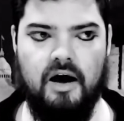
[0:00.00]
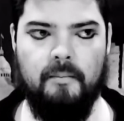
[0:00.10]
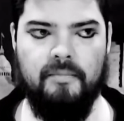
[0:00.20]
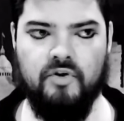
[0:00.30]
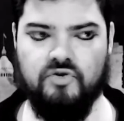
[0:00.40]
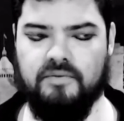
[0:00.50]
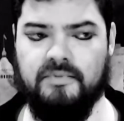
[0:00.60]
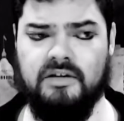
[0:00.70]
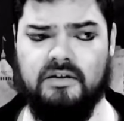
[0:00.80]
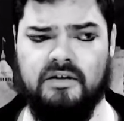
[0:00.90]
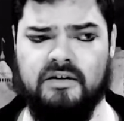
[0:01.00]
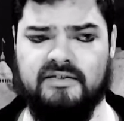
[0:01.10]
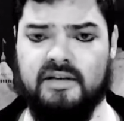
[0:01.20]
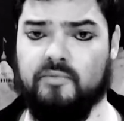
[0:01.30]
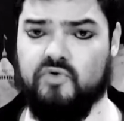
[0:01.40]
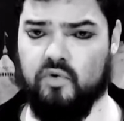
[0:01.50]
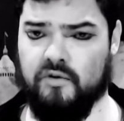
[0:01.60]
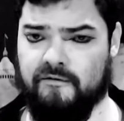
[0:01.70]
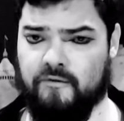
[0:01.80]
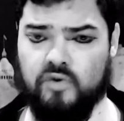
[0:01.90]
there should be some sort
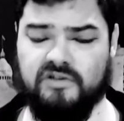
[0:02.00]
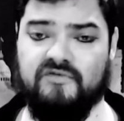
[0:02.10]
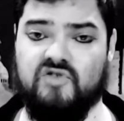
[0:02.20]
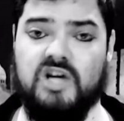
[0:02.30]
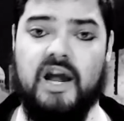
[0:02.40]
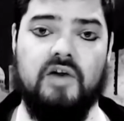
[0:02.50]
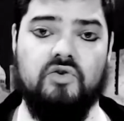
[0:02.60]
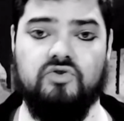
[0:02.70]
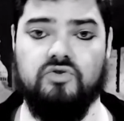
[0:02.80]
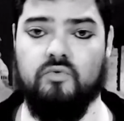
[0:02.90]
of force of change,